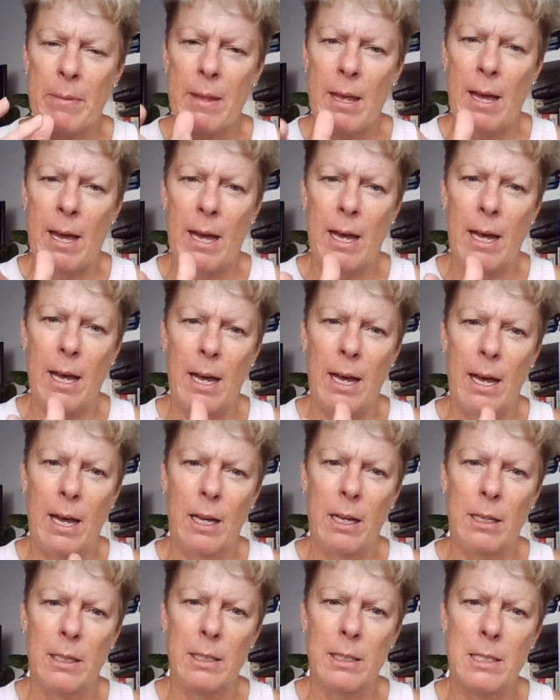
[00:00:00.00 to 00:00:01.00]
uh,
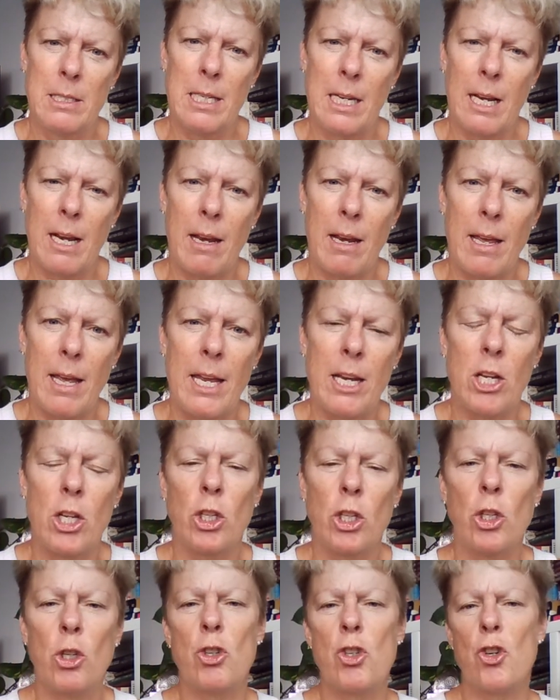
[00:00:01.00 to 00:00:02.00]
declared a
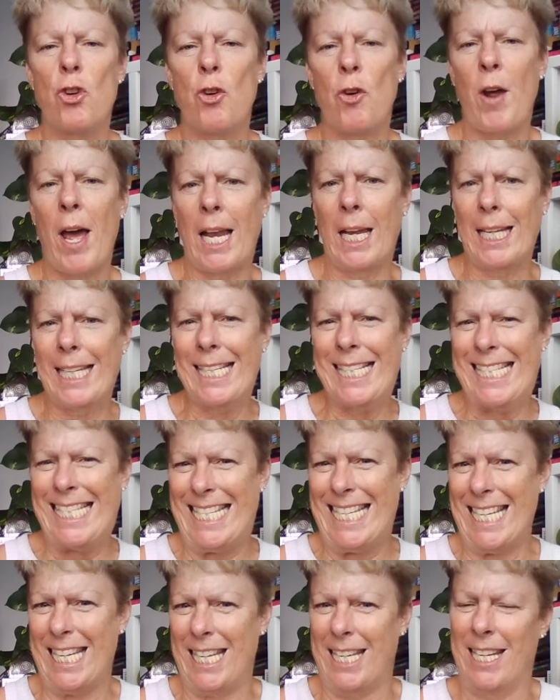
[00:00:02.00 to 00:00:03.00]

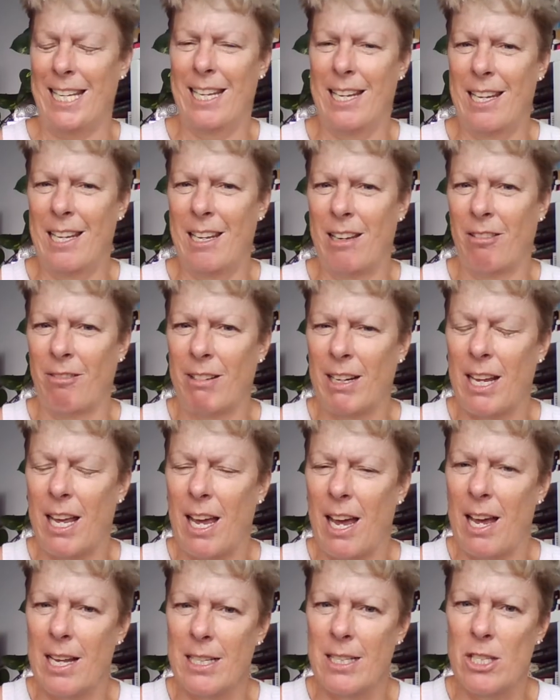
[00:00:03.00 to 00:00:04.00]
neutrality in
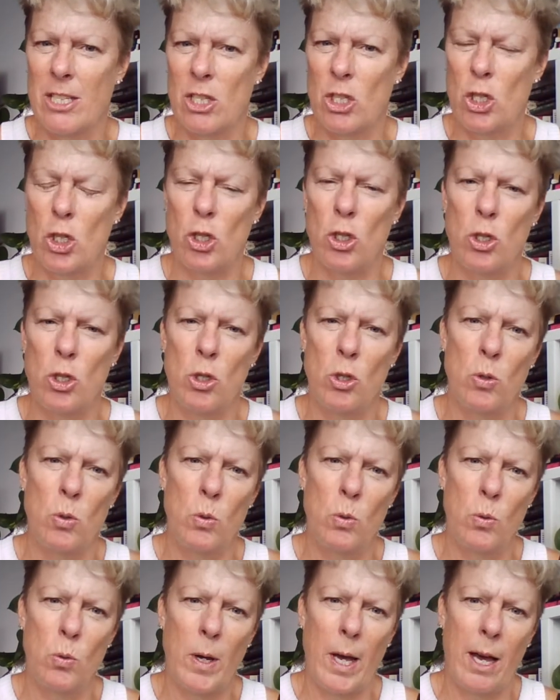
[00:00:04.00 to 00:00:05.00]
regards to
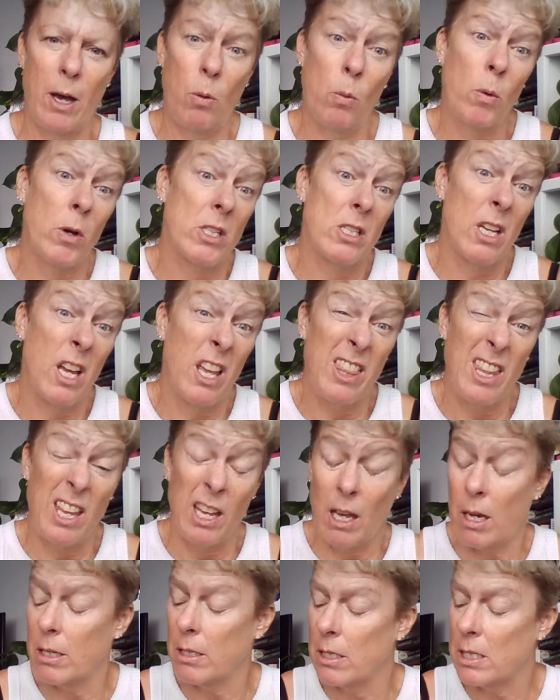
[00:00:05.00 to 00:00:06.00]
uh, what side
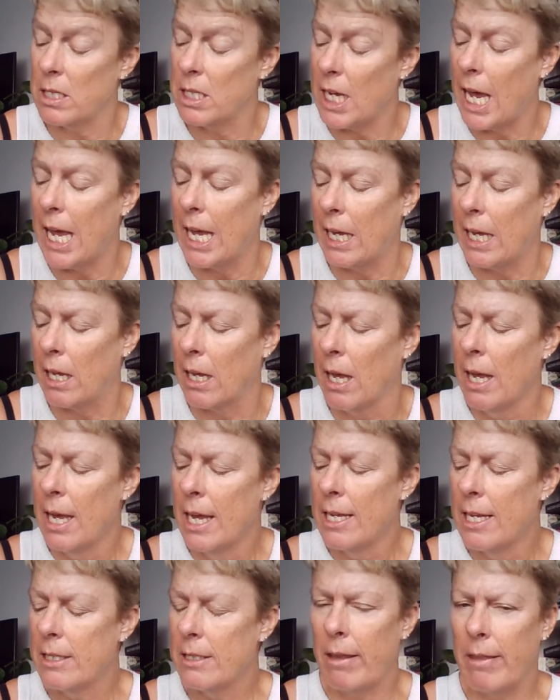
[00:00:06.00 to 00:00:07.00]
they're going to take.
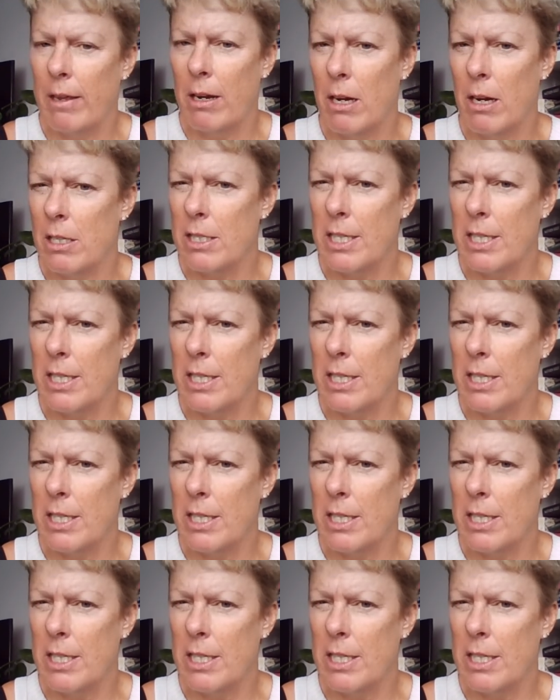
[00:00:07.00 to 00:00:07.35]
So they're not